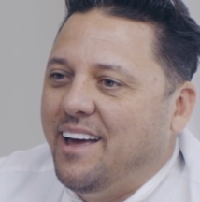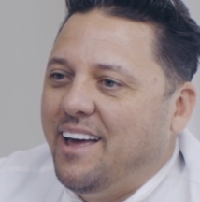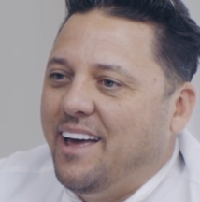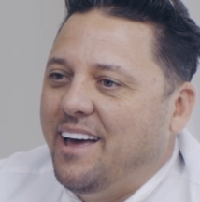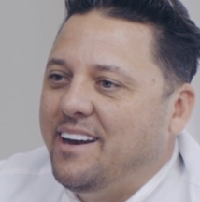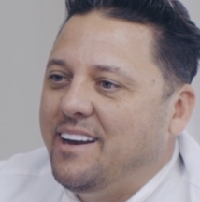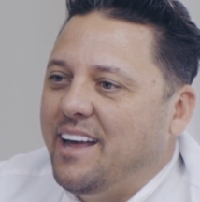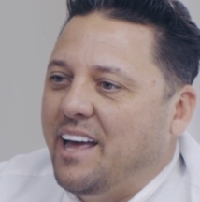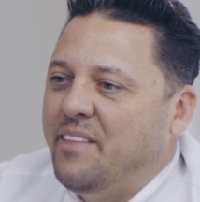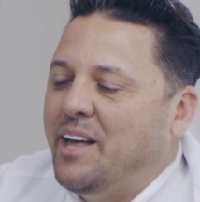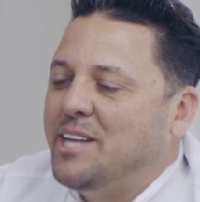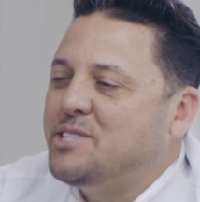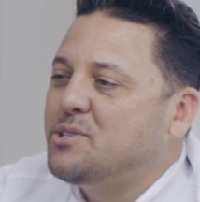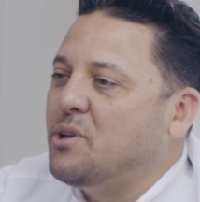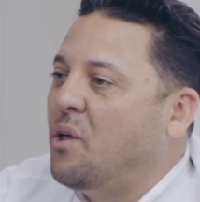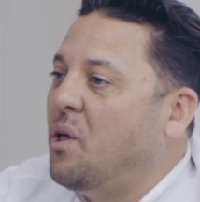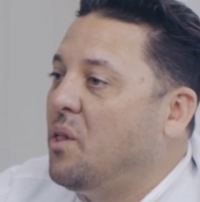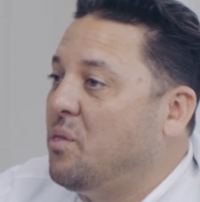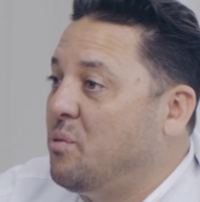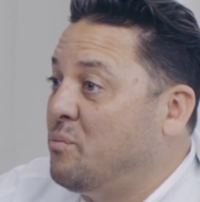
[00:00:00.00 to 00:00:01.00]
And that's
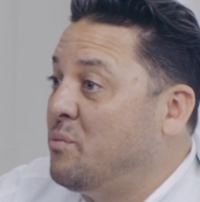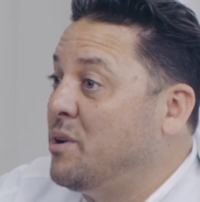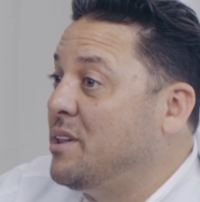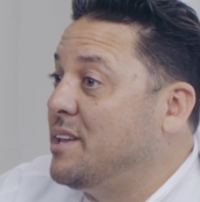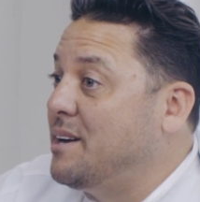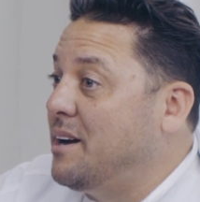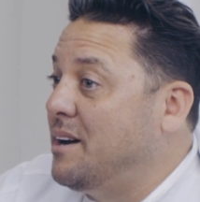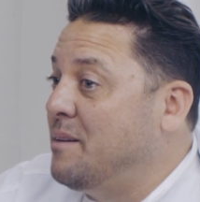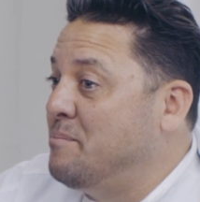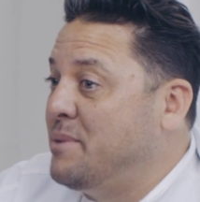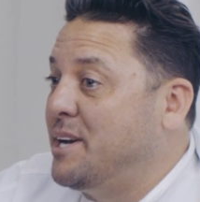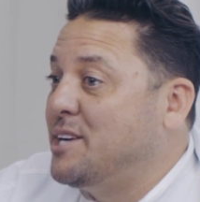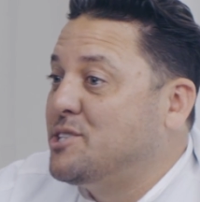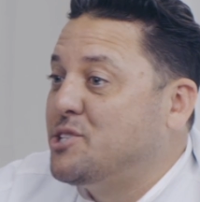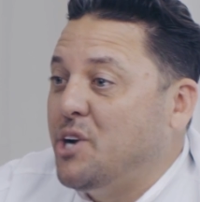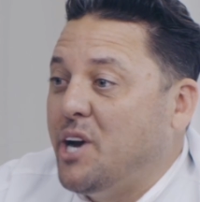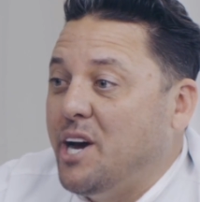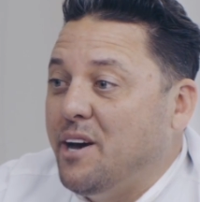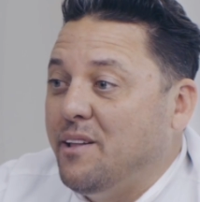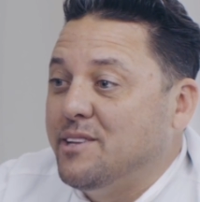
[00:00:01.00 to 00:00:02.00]
really a big
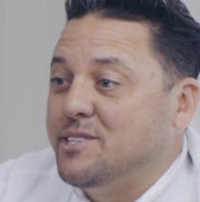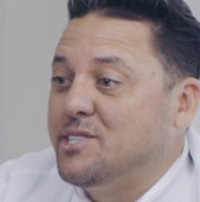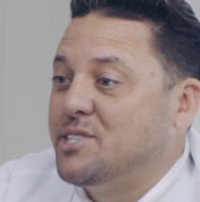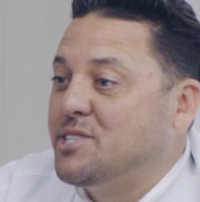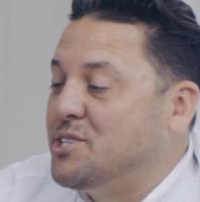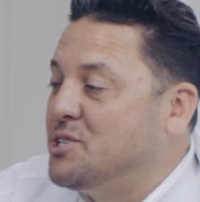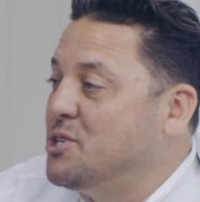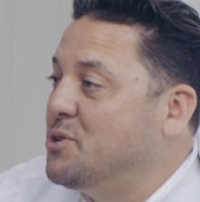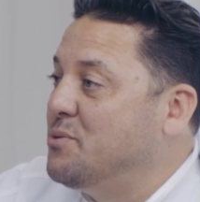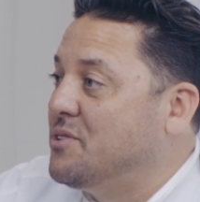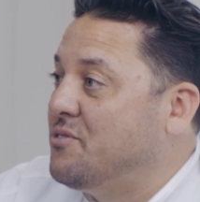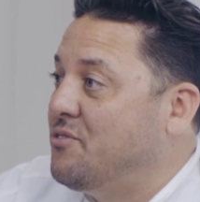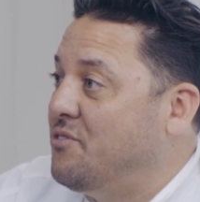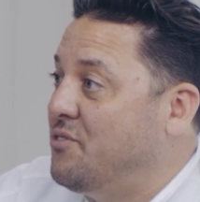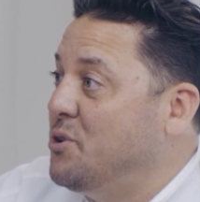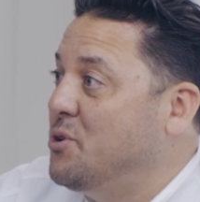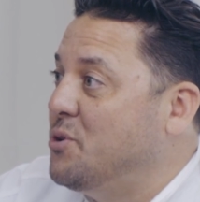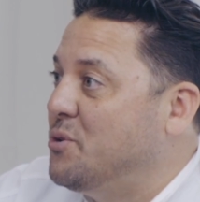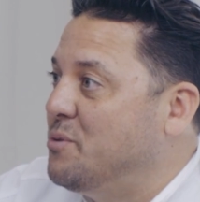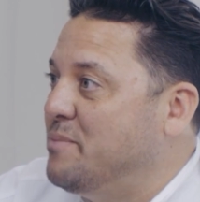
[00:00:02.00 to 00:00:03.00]
challenge to do with
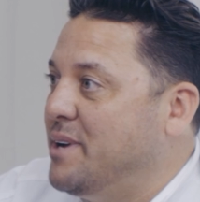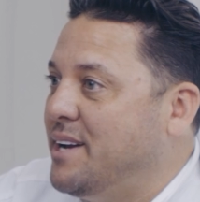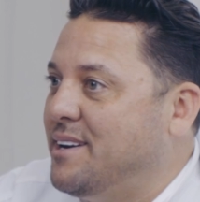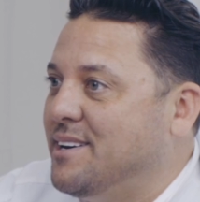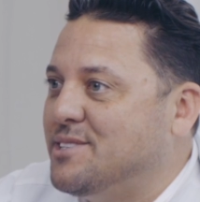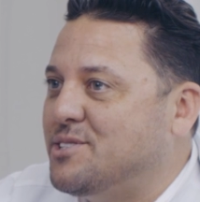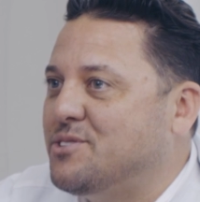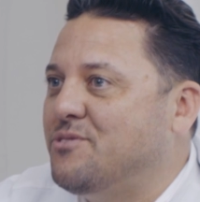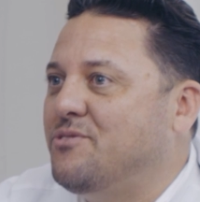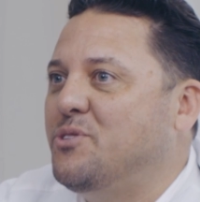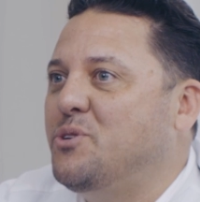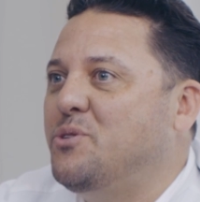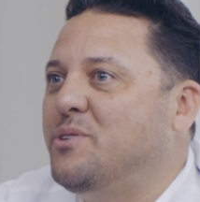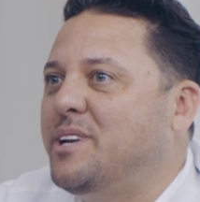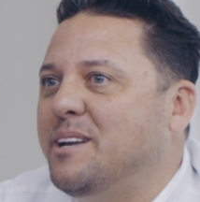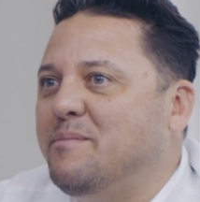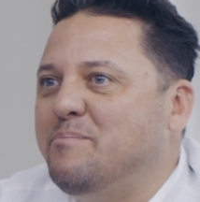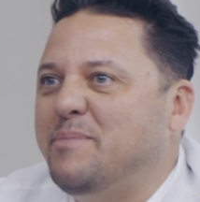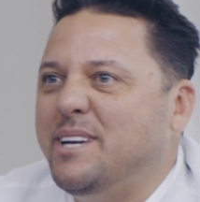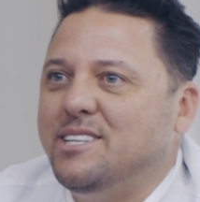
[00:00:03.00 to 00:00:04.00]
food, because
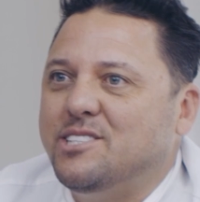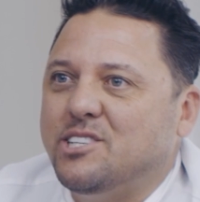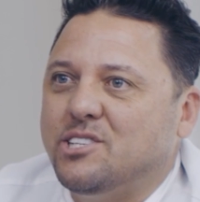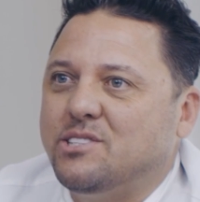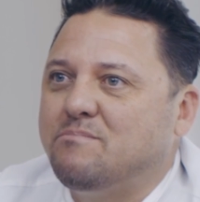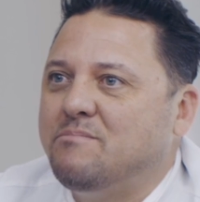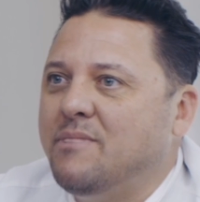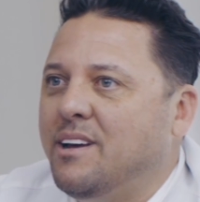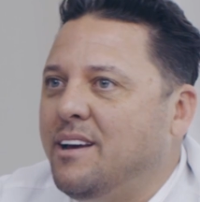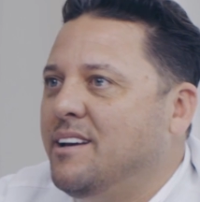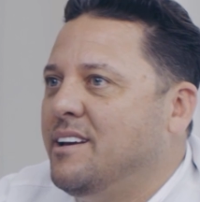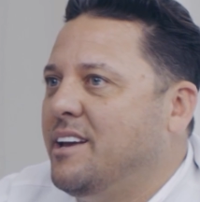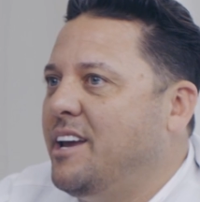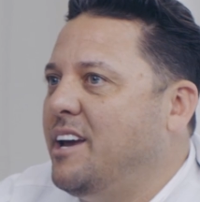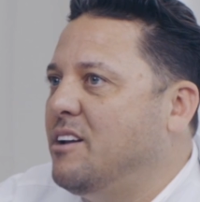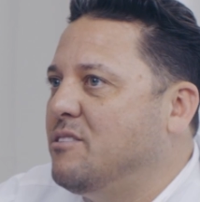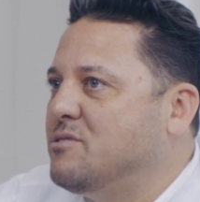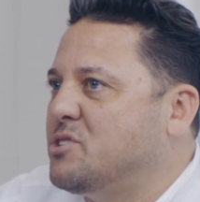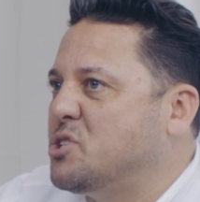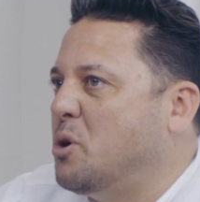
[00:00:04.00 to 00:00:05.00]
food can be just,
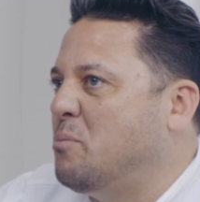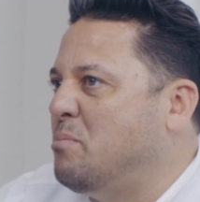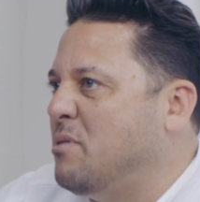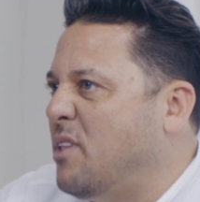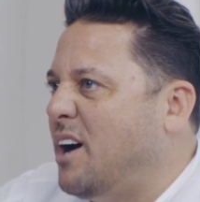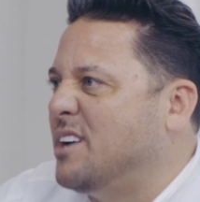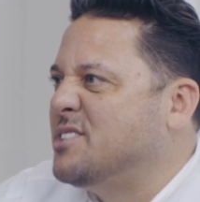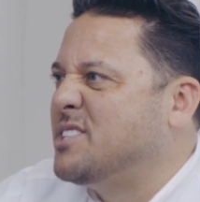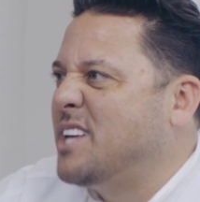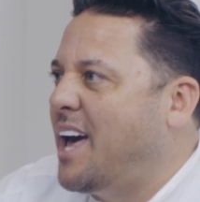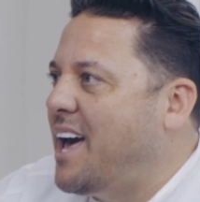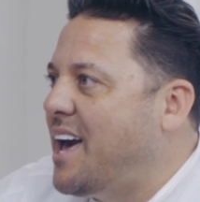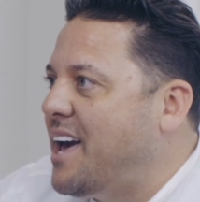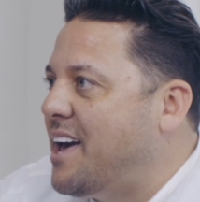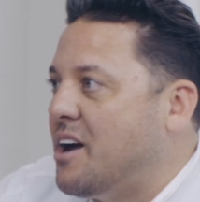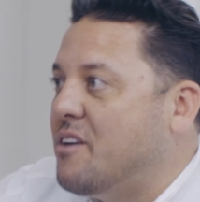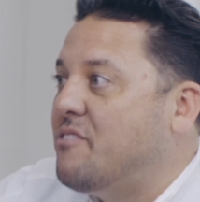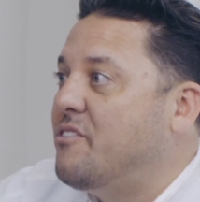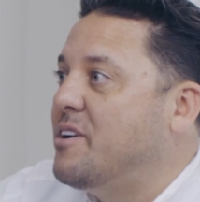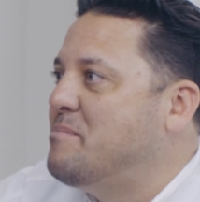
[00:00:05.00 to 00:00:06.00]
so
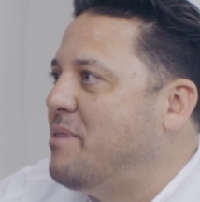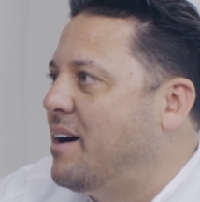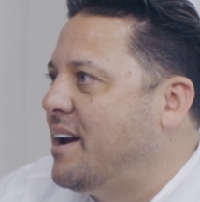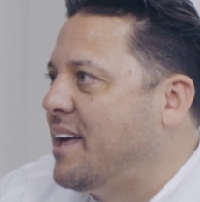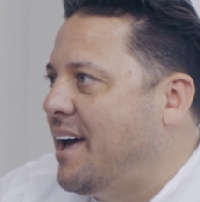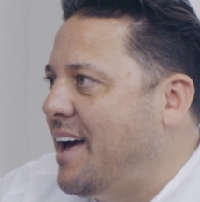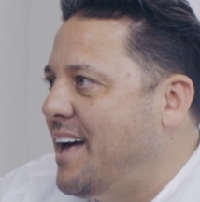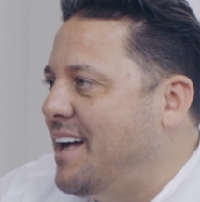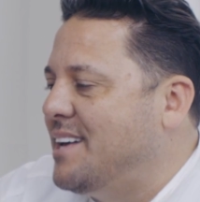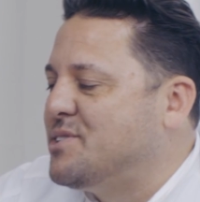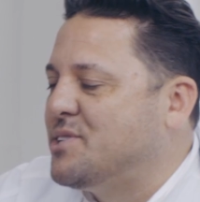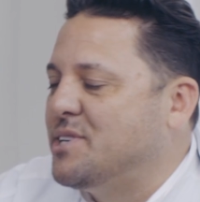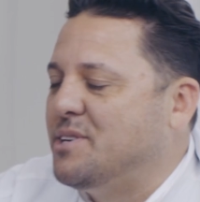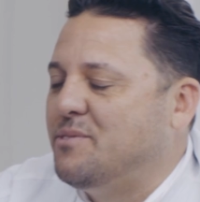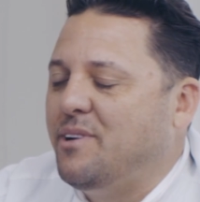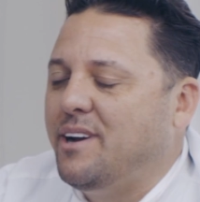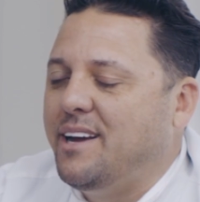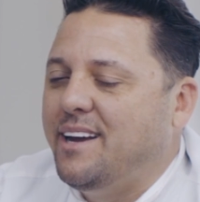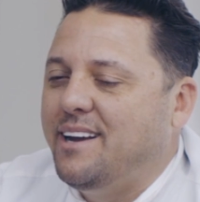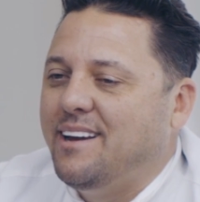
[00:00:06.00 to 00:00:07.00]
blasé. Everybody has it,
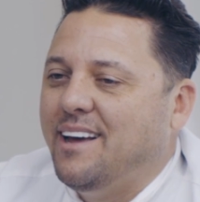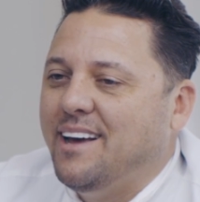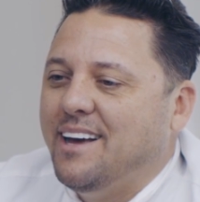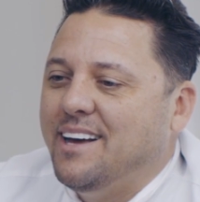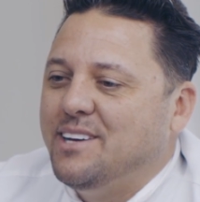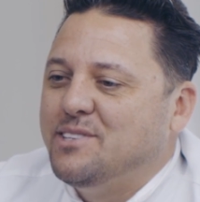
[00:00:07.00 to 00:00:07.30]
right?